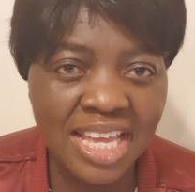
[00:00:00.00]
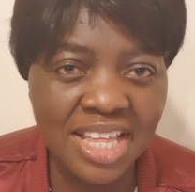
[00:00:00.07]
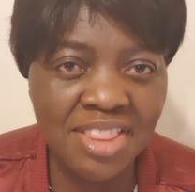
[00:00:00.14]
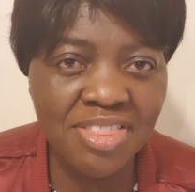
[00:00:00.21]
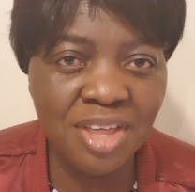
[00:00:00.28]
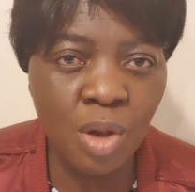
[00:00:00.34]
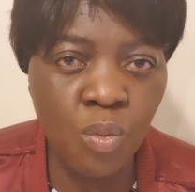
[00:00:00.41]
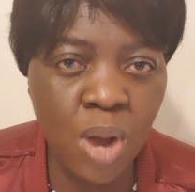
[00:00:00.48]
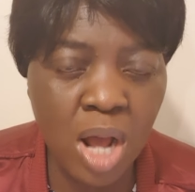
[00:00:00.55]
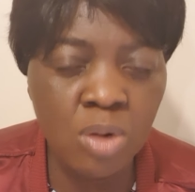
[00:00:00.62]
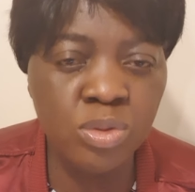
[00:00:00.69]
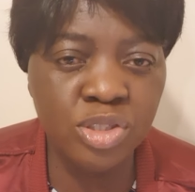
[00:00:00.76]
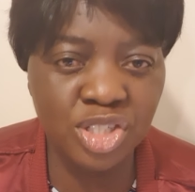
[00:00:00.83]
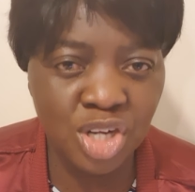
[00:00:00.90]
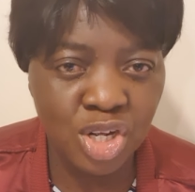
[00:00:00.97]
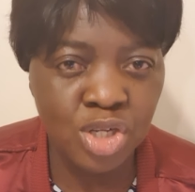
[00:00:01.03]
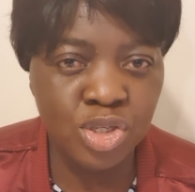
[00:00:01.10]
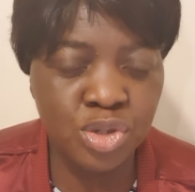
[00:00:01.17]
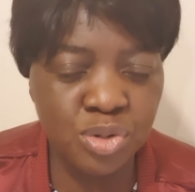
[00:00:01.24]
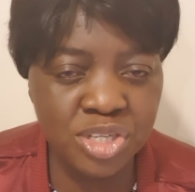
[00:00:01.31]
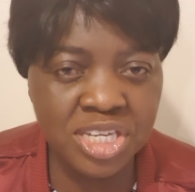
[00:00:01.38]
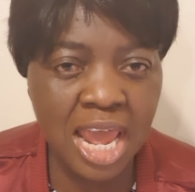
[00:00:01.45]
in the world
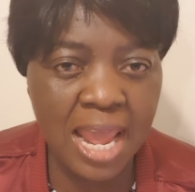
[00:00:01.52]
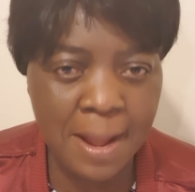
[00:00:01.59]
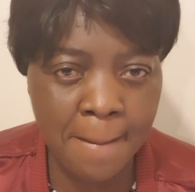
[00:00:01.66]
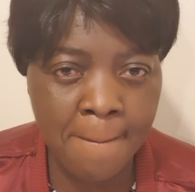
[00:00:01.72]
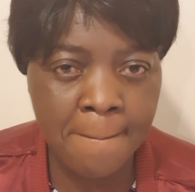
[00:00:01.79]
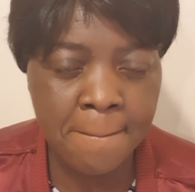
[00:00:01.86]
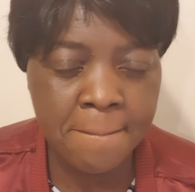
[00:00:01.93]
today.